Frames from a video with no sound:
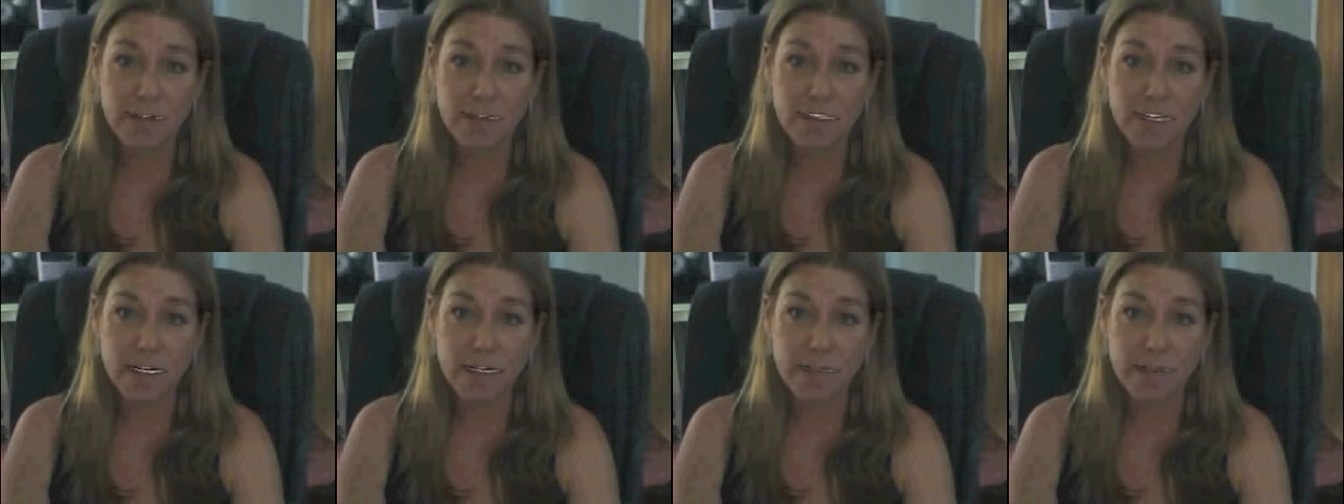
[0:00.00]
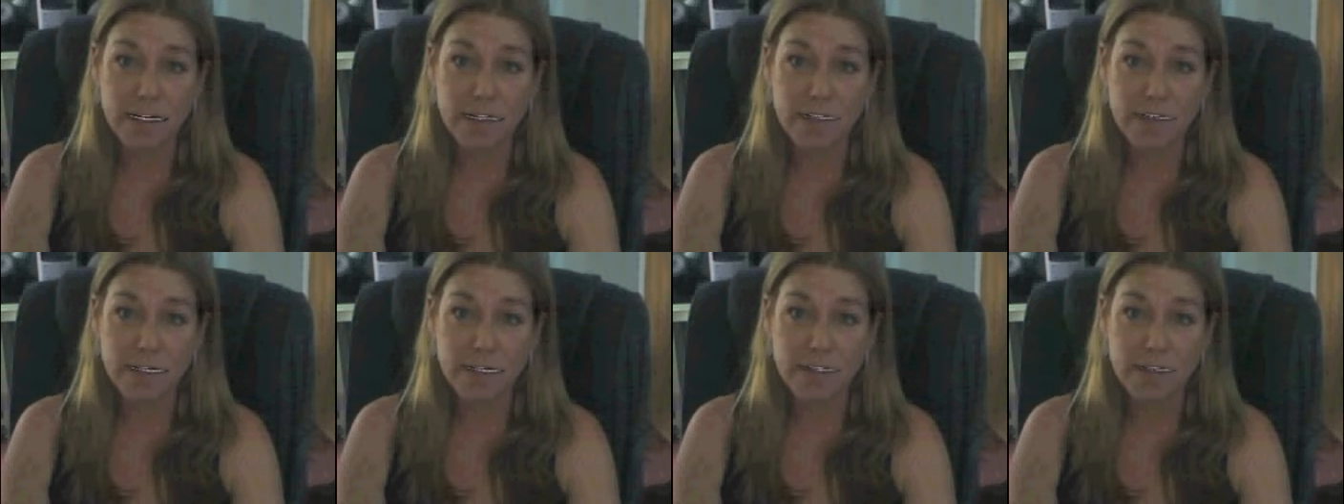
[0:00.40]
Because
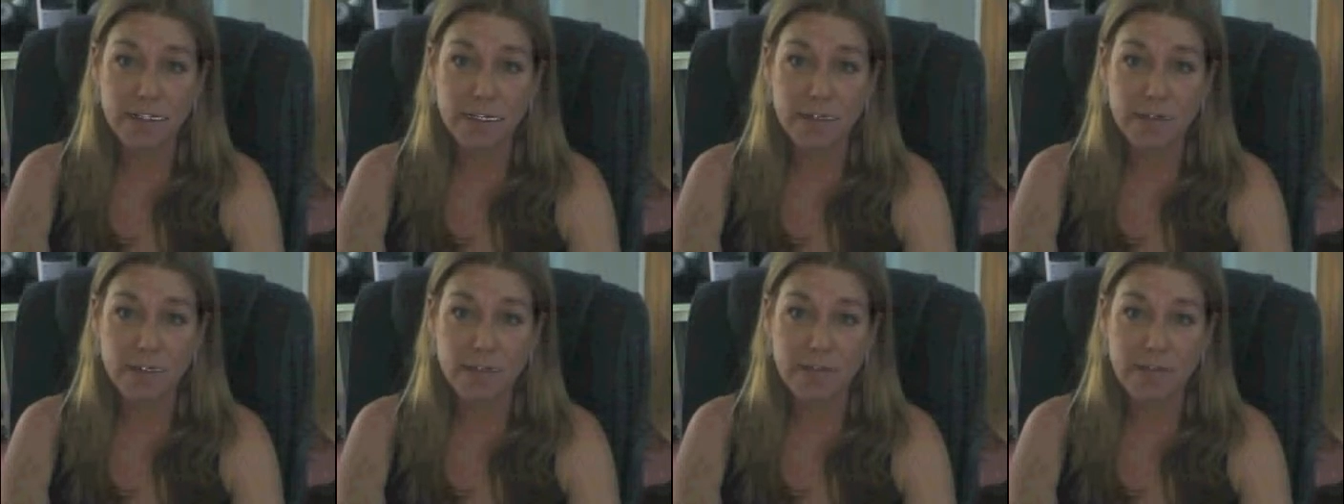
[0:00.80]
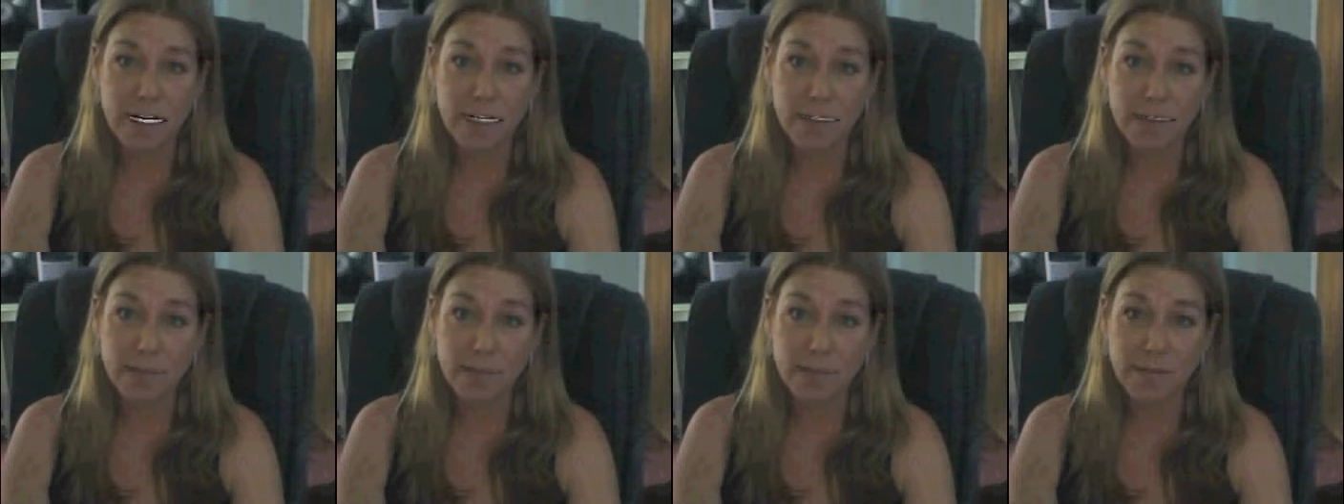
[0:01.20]
like I said
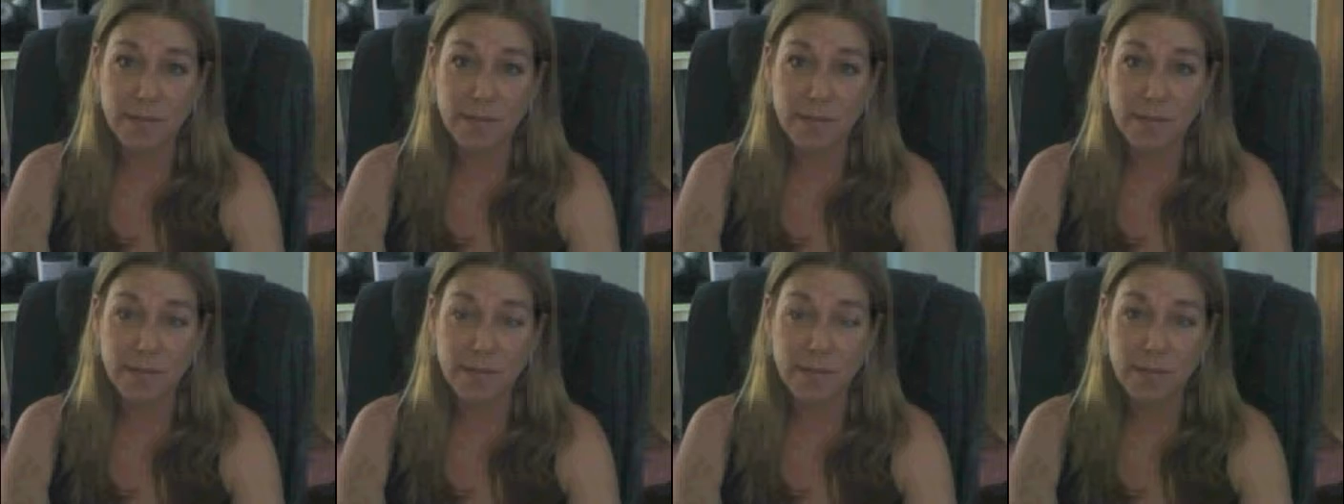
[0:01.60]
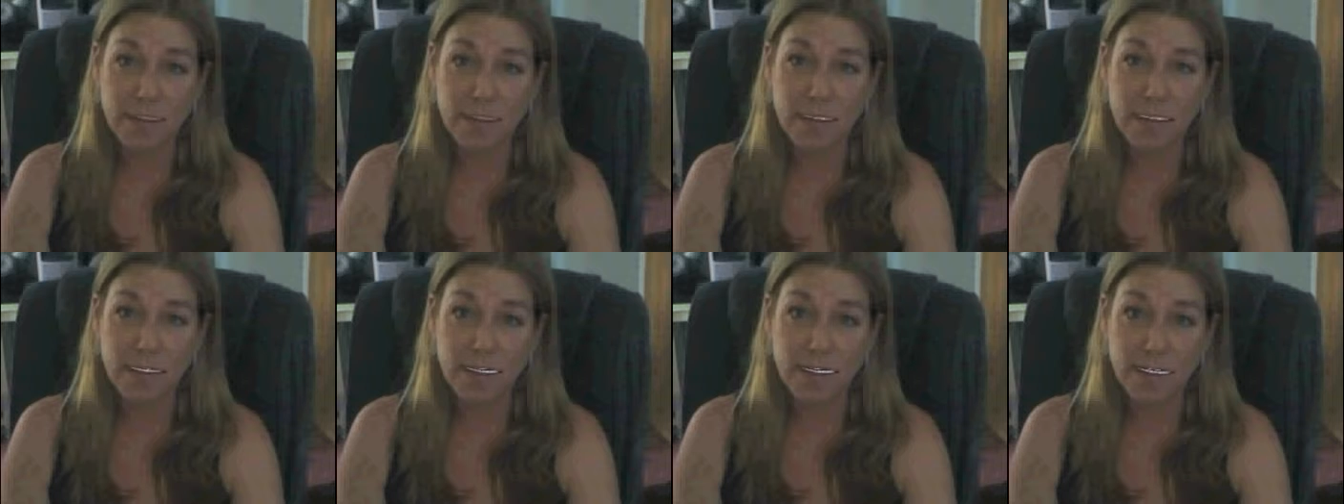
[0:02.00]
before,
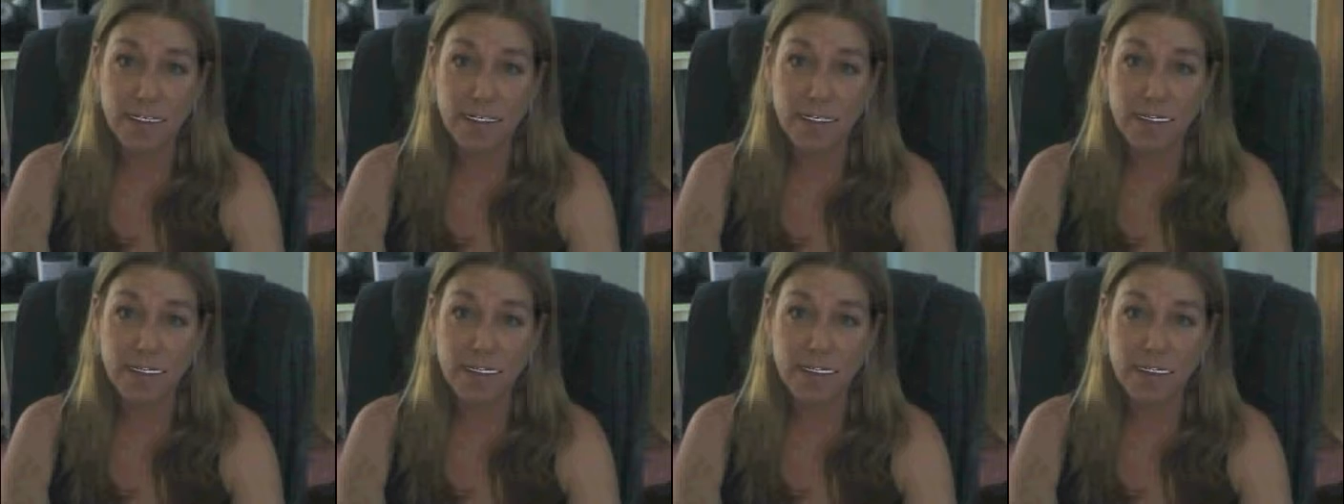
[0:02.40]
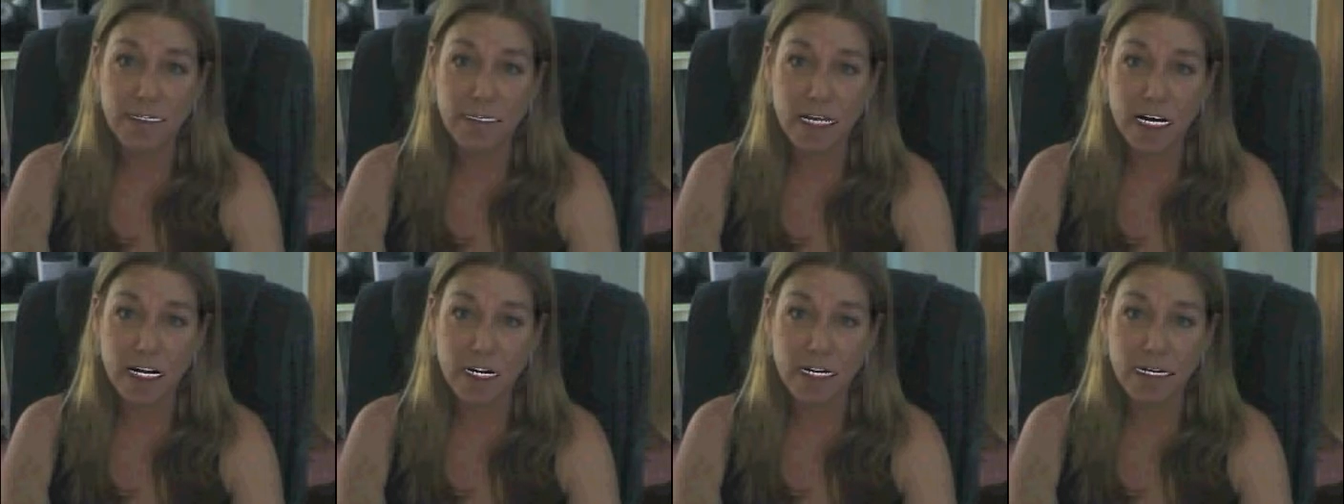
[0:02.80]

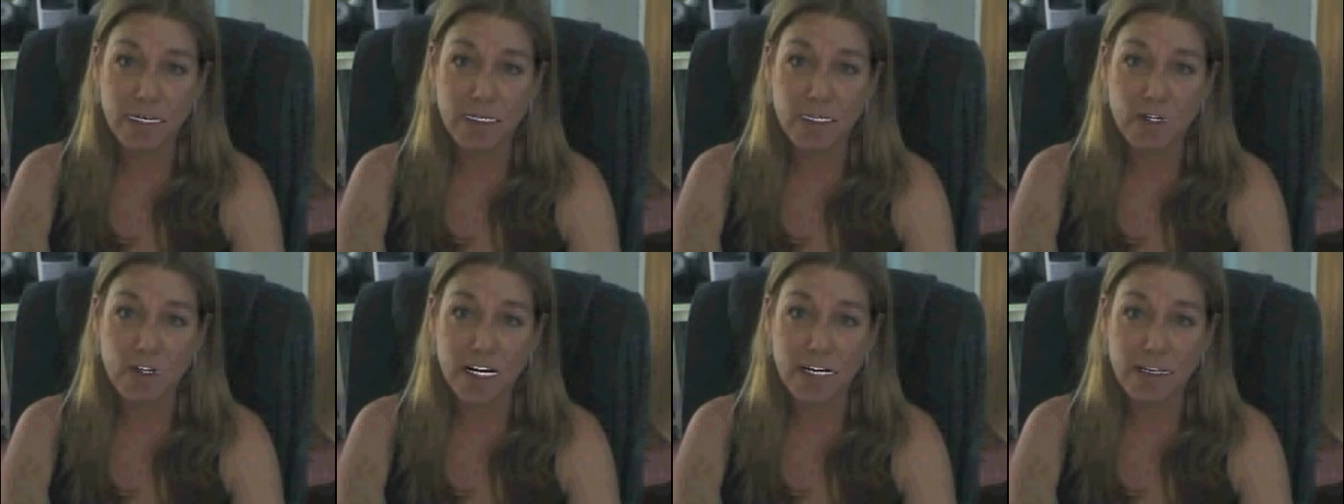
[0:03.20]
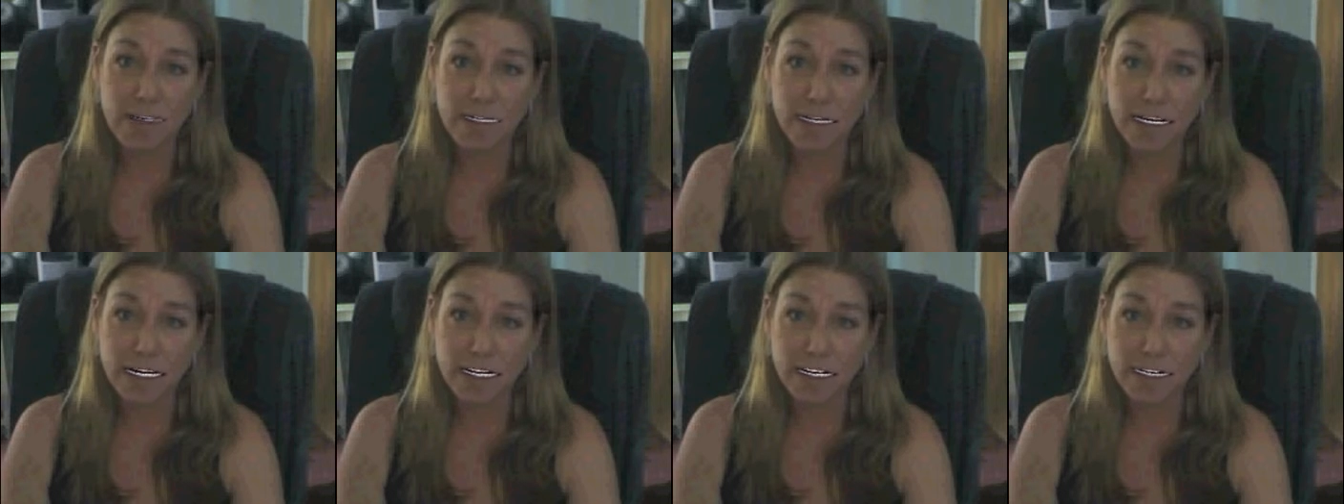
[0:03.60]
I would jump
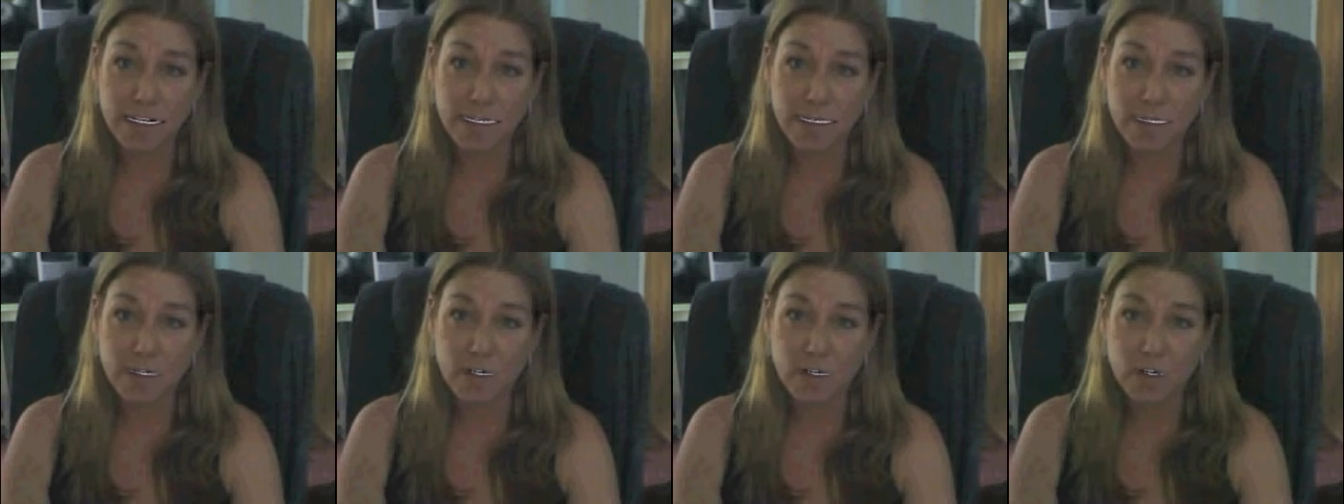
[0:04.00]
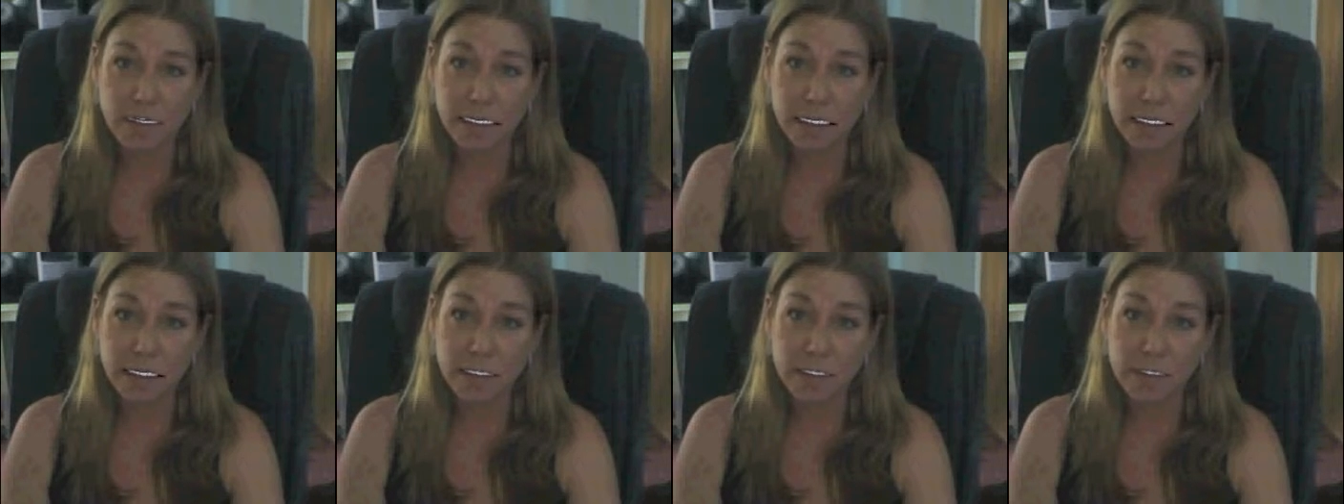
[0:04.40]
him
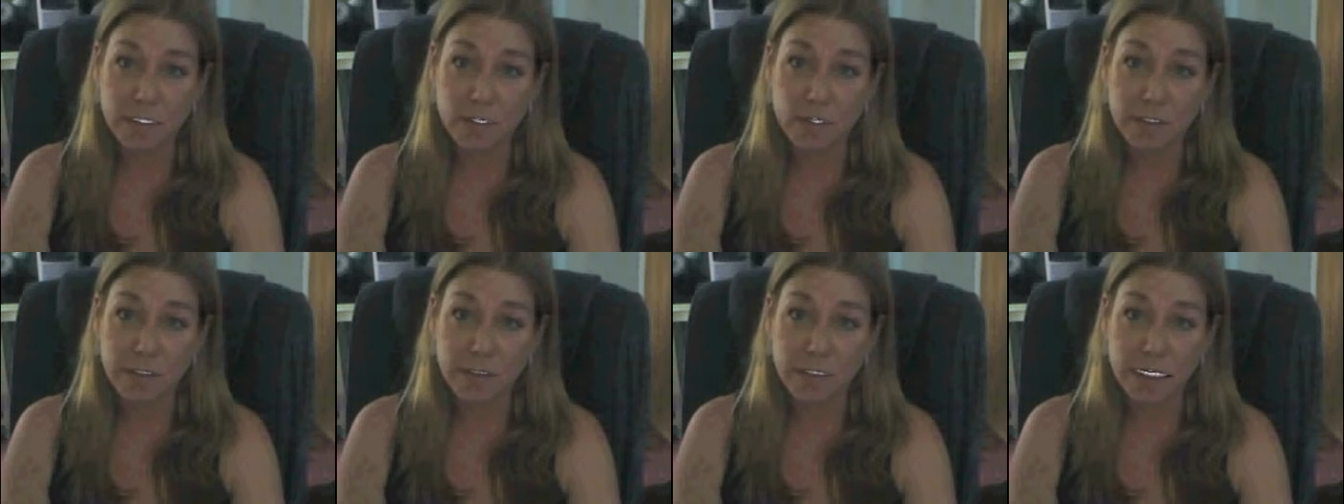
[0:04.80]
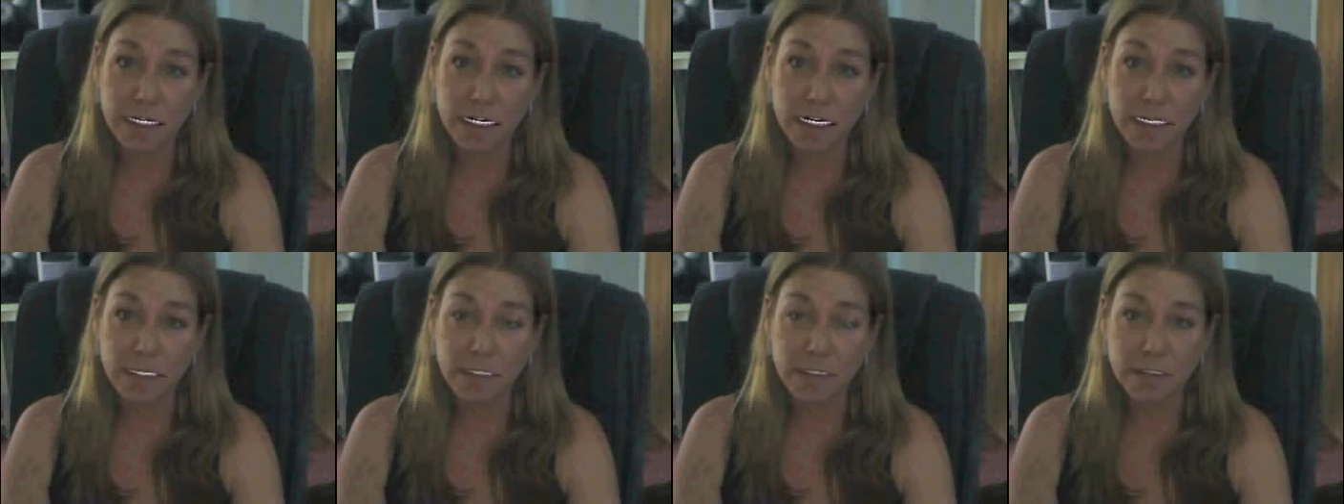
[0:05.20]
again like a June
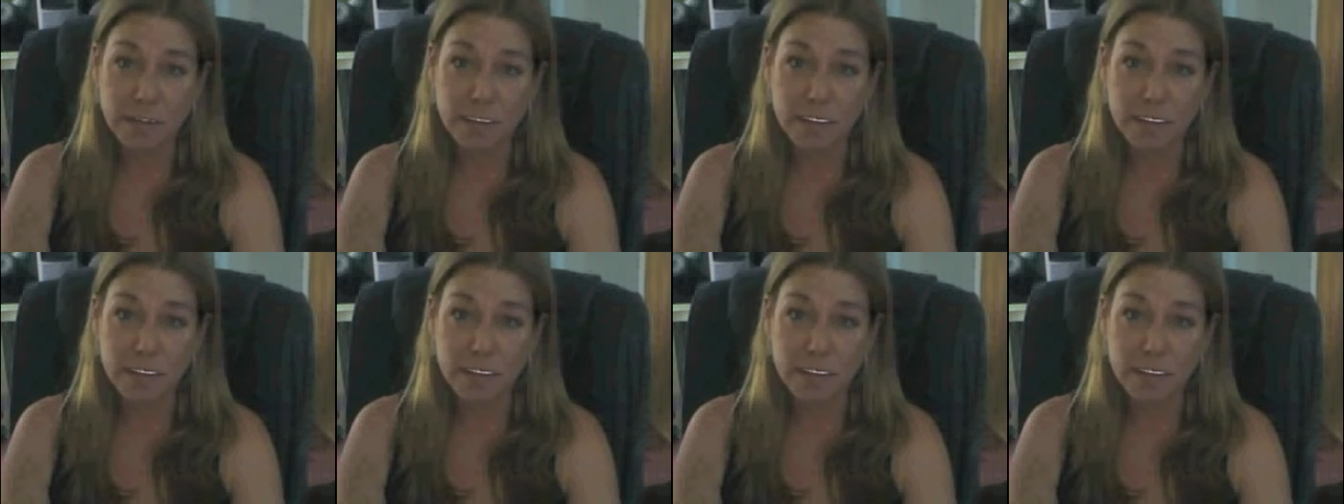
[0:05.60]
bug,